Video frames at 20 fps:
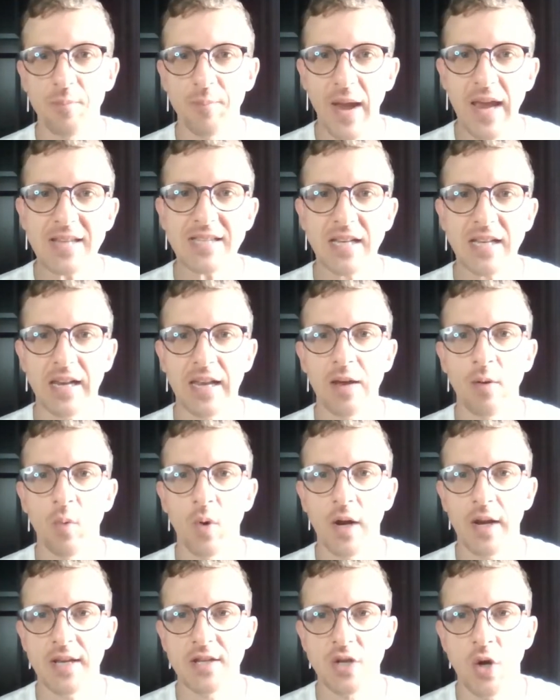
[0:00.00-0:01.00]
basically
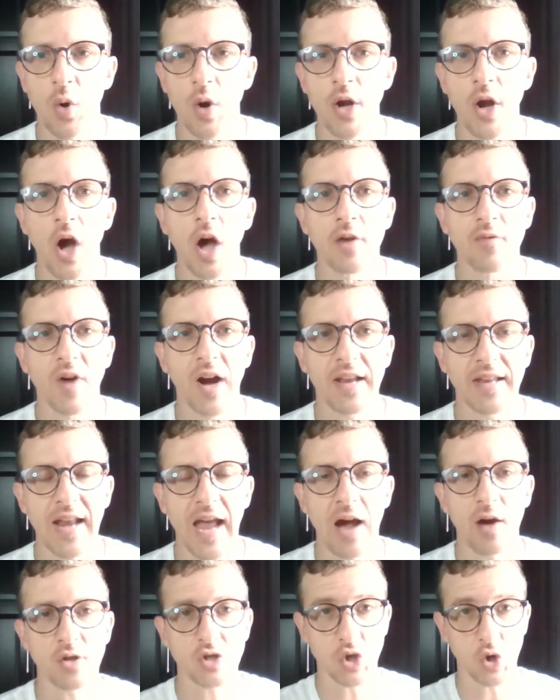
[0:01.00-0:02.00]
what is going on right
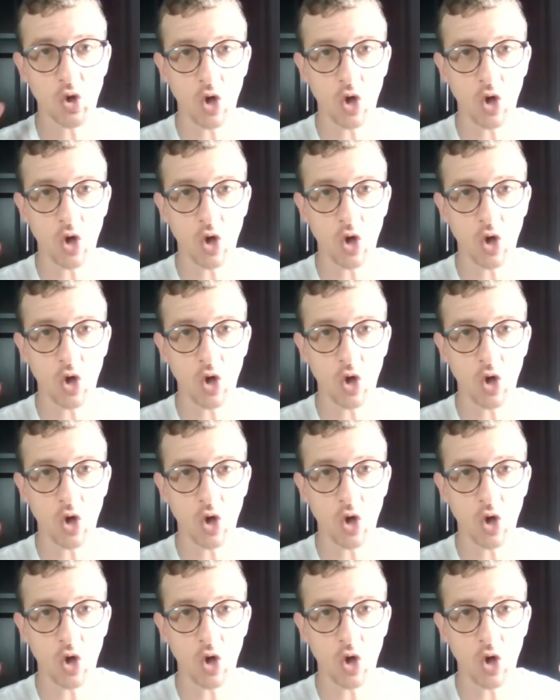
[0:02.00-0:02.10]
now is,